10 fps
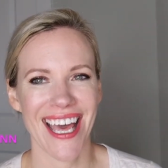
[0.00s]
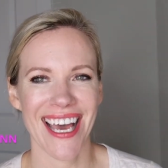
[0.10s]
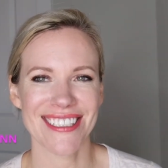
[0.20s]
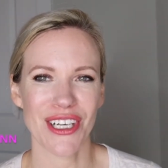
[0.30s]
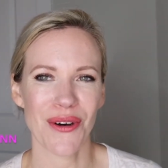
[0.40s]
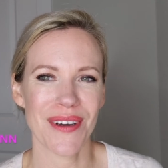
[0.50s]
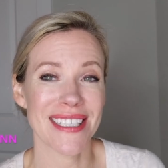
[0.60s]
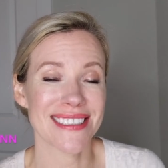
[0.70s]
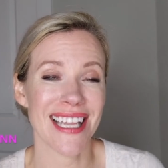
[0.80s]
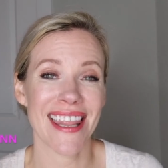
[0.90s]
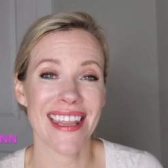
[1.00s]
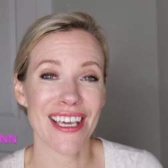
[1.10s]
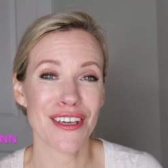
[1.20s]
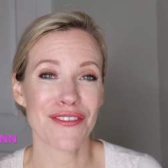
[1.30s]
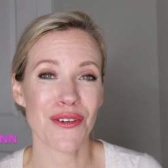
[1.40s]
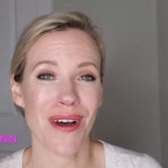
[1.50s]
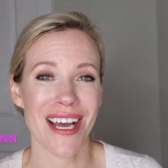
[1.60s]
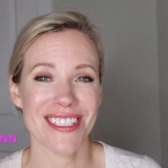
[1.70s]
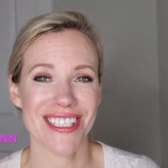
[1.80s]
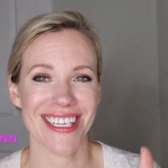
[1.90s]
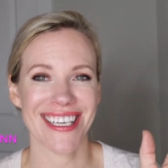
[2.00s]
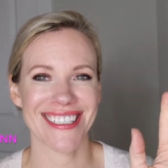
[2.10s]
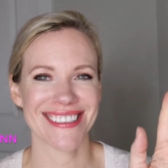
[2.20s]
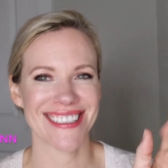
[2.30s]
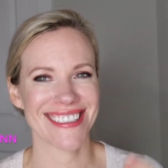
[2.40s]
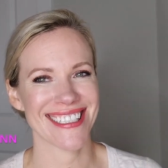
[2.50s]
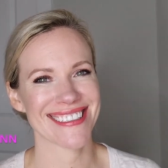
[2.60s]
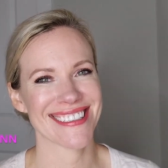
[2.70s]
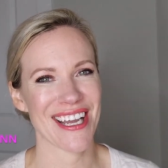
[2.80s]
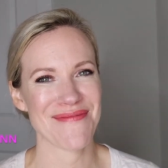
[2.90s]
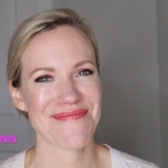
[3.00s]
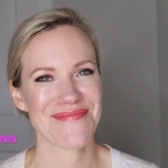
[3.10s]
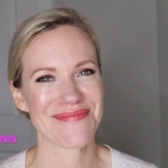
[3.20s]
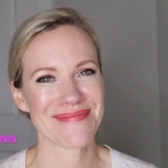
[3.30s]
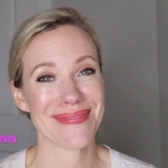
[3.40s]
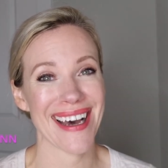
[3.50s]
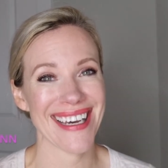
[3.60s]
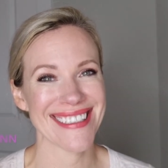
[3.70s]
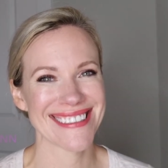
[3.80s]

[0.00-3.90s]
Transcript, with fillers: As always, thank you for watching, and I'll see you next time. Bye.